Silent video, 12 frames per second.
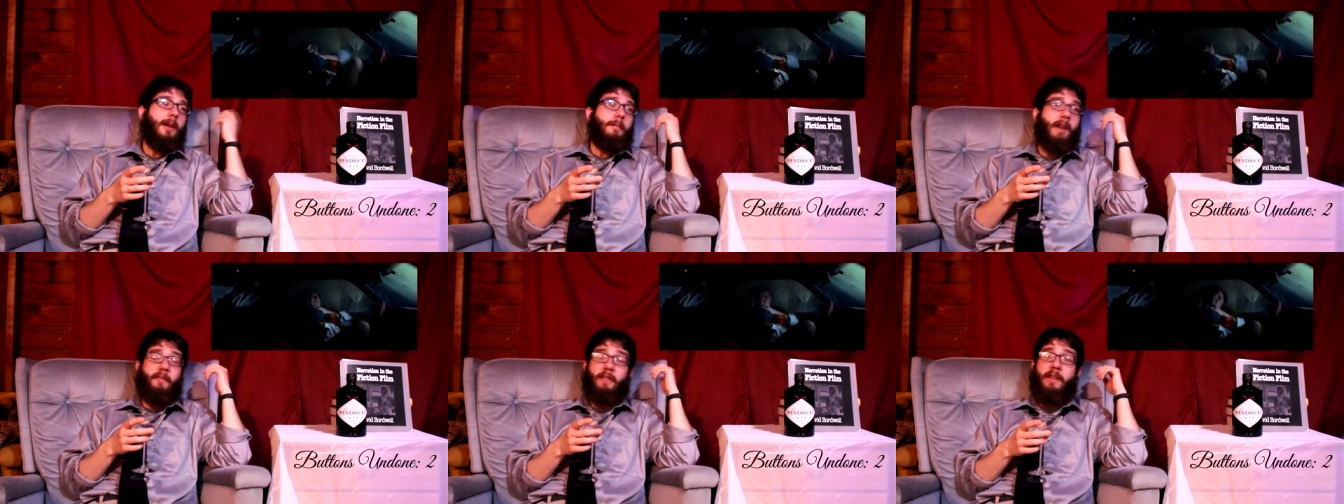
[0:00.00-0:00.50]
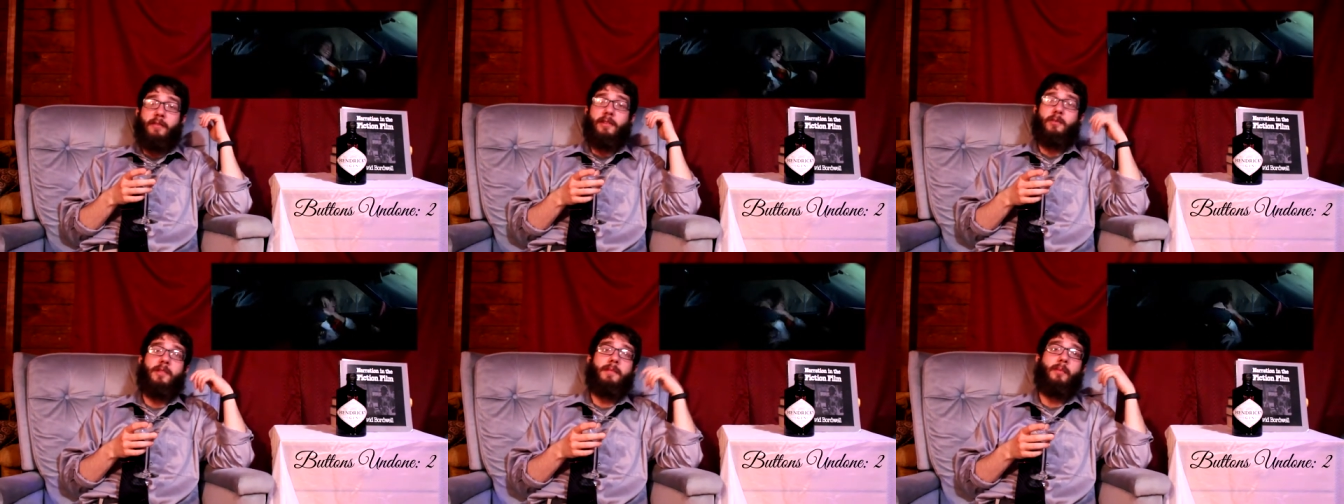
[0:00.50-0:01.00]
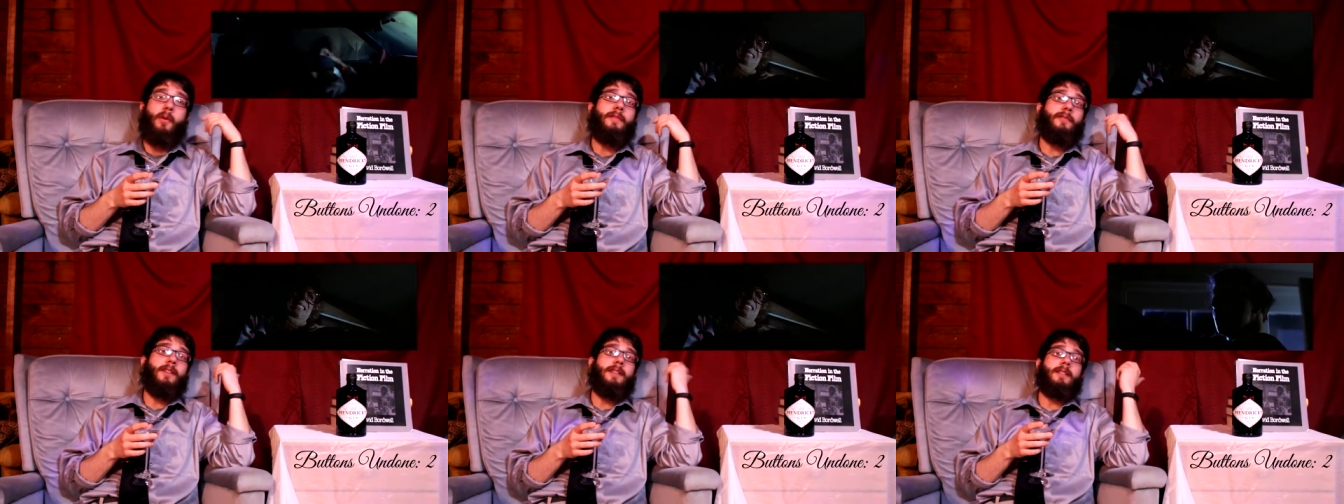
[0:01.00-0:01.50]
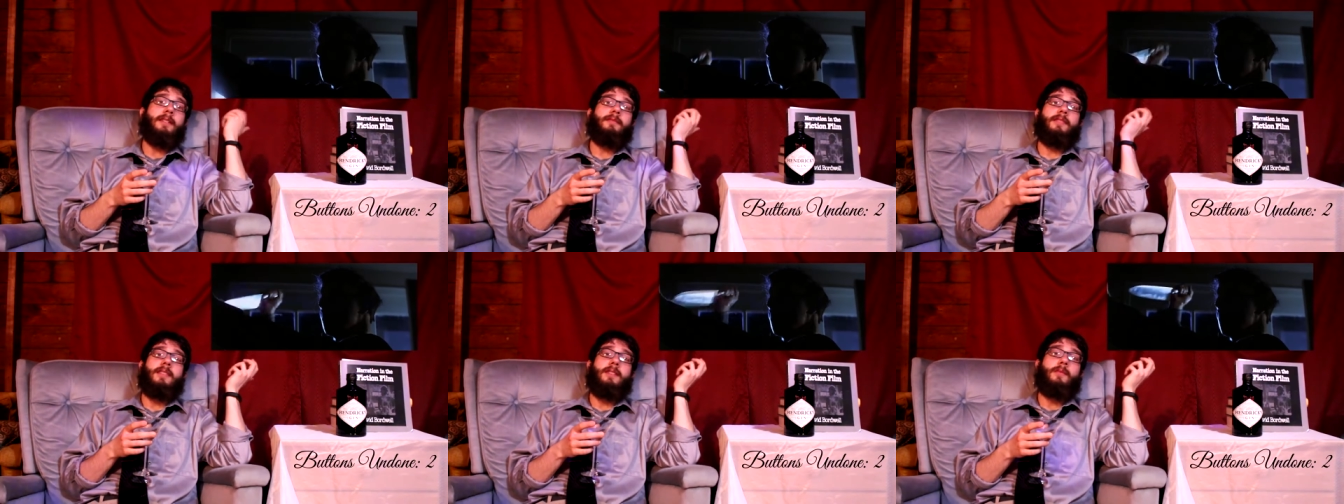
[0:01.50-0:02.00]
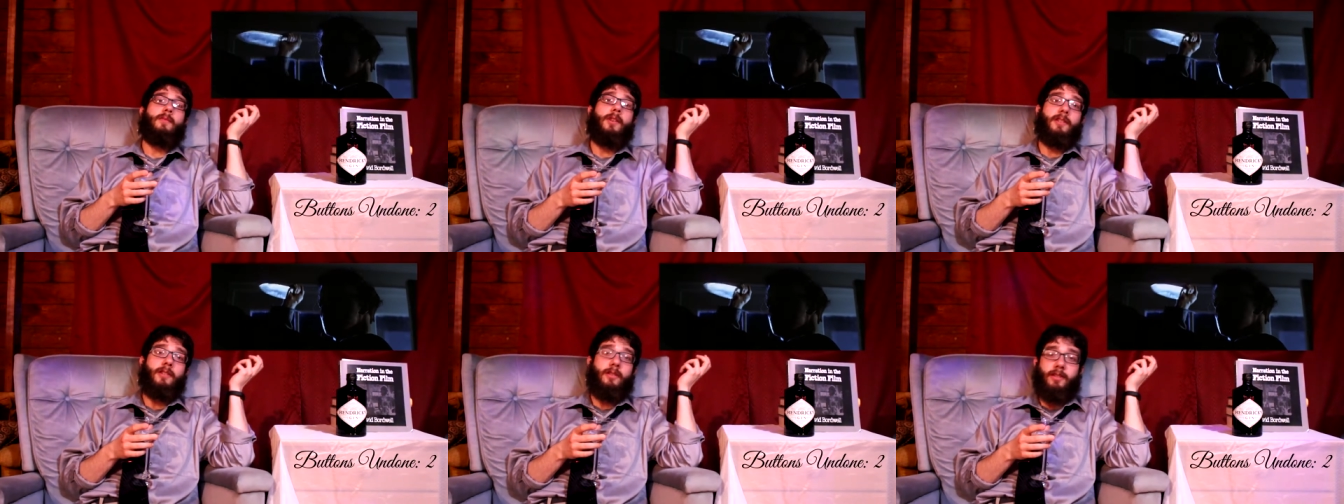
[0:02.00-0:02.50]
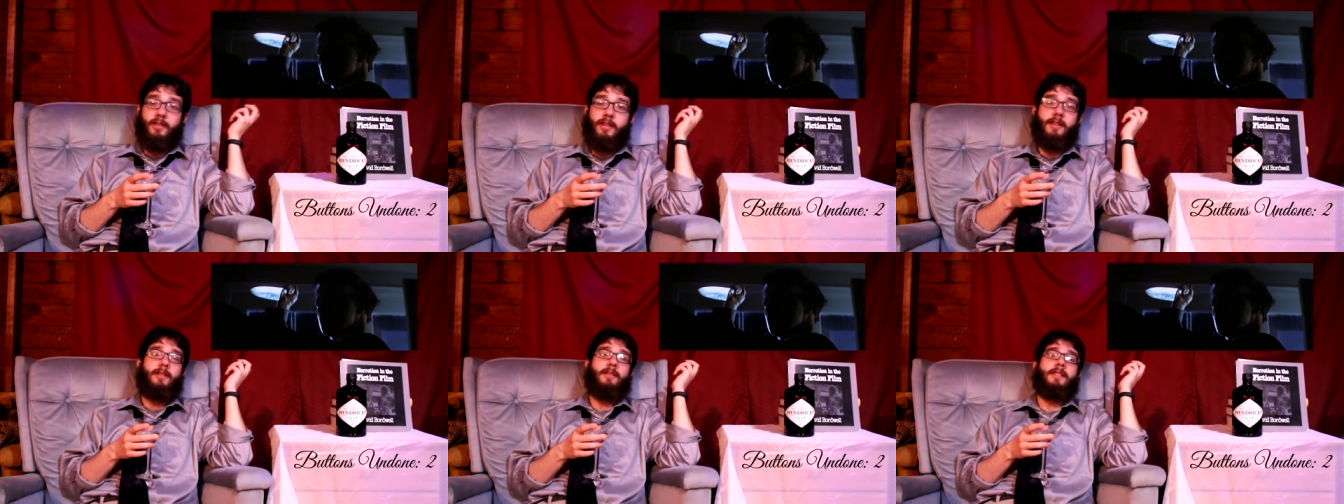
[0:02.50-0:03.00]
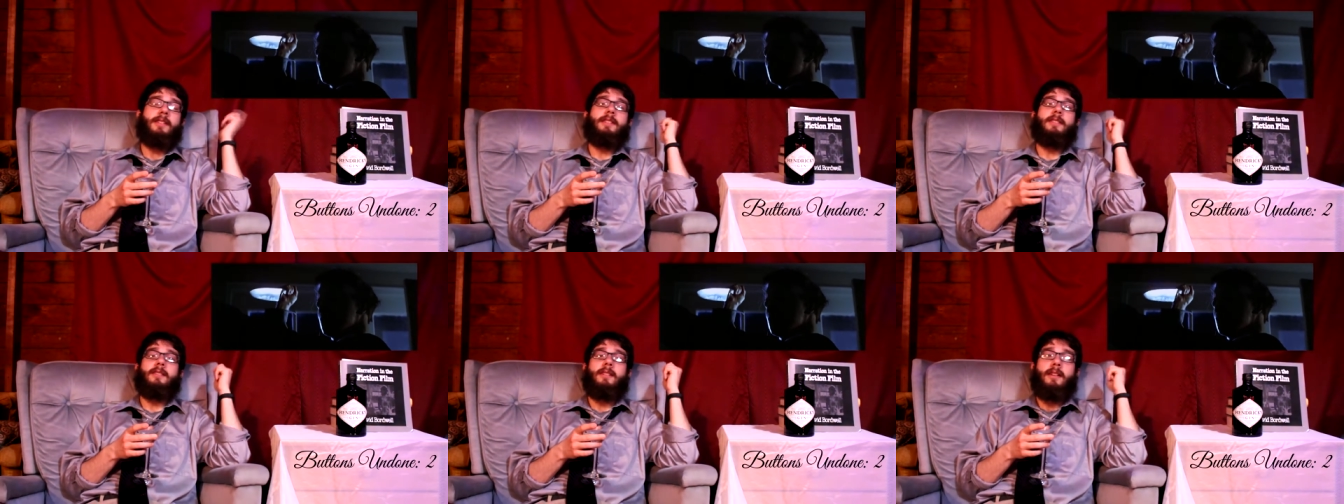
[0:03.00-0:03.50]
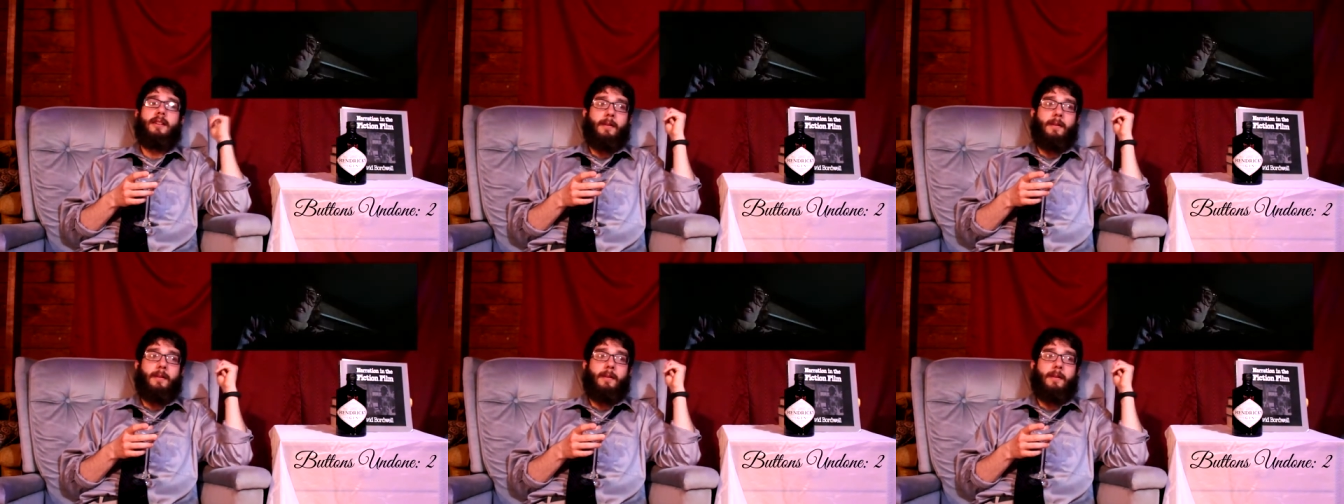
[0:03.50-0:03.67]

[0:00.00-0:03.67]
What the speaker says: My favorite is when the boyfriend of the one girl is killed and he's